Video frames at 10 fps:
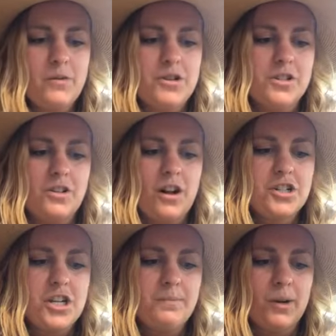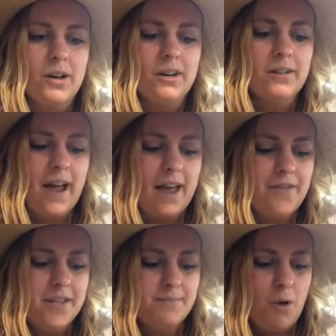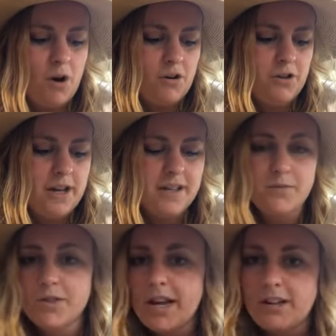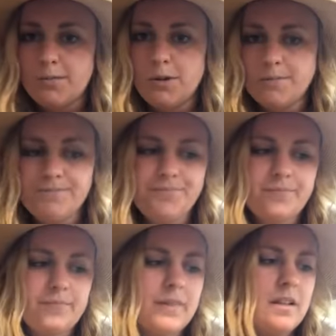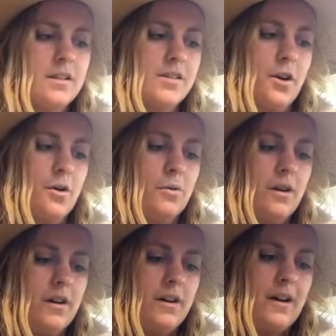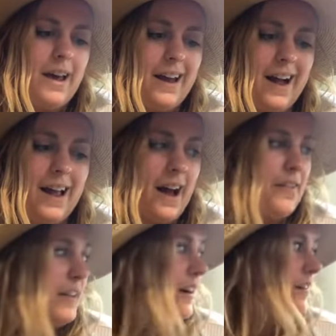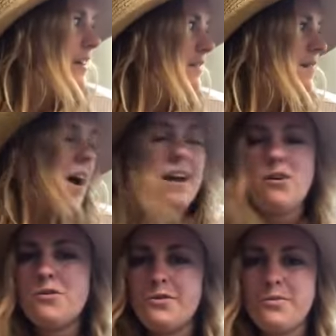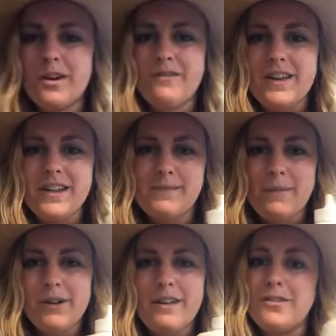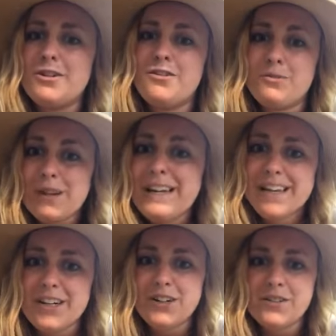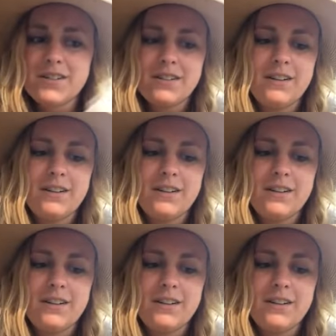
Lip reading: Which is a lot cheaper, and this bottle is recyclable. So, and I think I go through one of these maybe every 3 years.